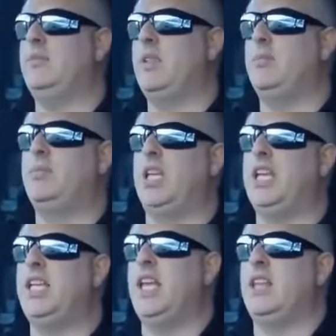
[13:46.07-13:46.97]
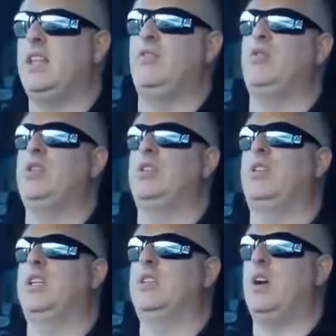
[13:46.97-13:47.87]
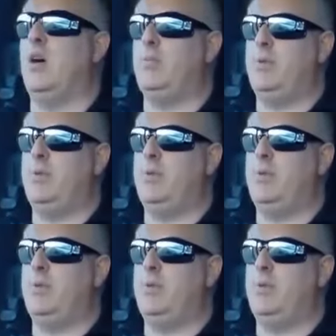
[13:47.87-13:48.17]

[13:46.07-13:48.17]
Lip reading: Dunblane there, the roads cleared up